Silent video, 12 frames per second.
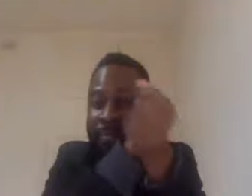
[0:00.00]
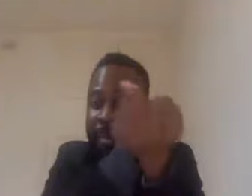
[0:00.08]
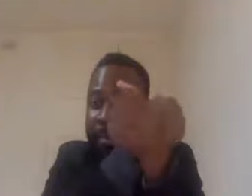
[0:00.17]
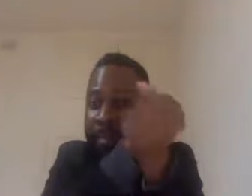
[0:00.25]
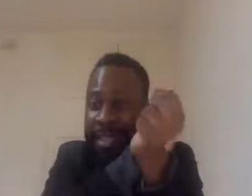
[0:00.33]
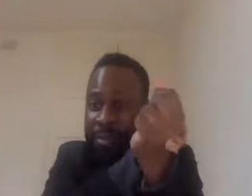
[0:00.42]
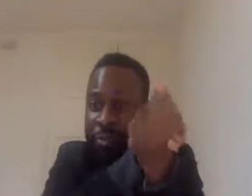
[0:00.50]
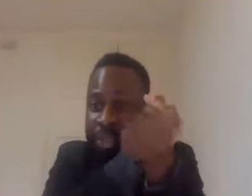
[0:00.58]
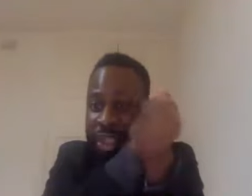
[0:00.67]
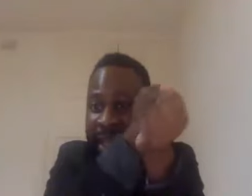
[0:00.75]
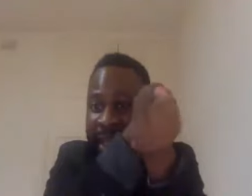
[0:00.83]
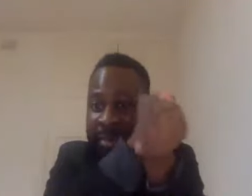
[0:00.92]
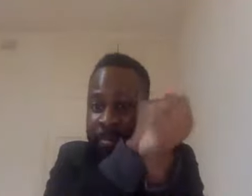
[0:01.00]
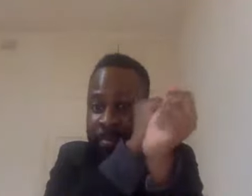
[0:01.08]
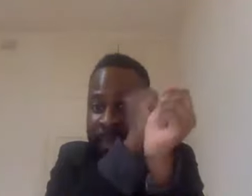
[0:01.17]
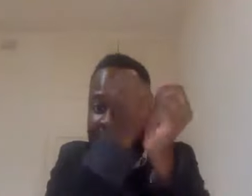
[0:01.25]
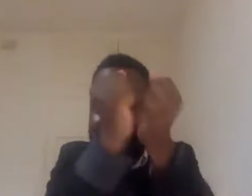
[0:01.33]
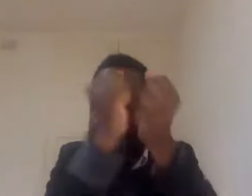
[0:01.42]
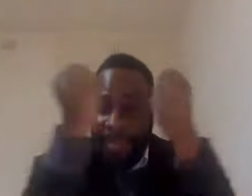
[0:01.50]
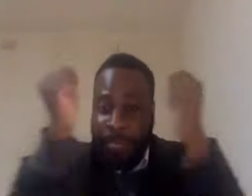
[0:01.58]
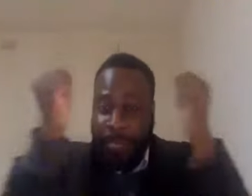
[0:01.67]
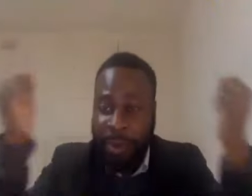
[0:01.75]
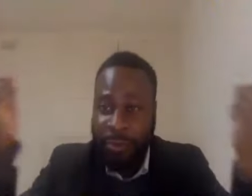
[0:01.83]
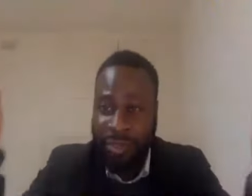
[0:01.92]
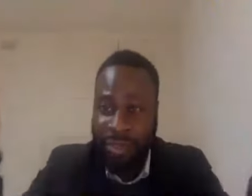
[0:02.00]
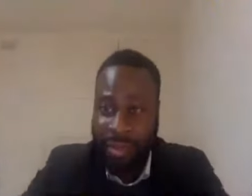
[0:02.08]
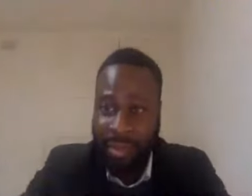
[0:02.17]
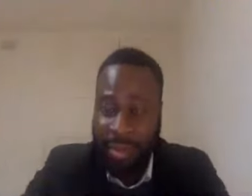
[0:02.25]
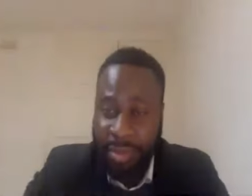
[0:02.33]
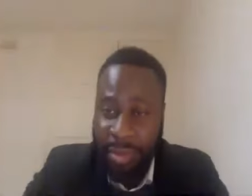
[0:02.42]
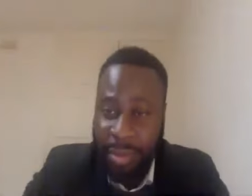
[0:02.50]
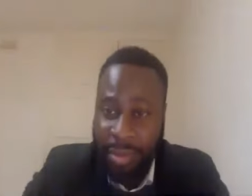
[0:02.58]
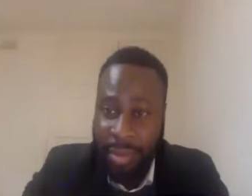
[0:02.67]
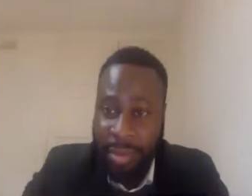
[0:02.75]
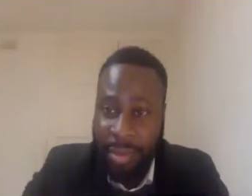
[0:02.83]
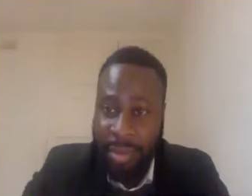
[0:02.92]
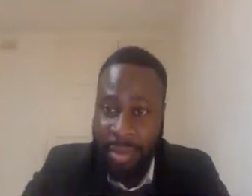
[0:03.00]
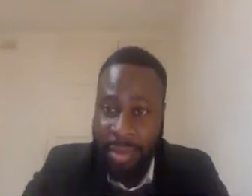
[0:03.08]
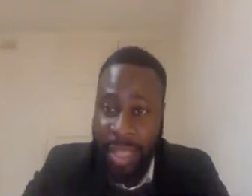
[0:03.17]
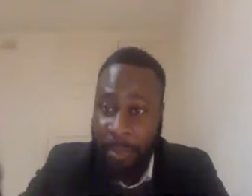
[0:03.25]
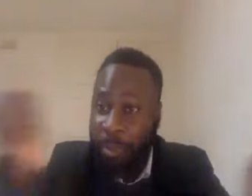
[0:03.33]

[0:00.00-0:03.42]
him, the metal chain, began to melt. They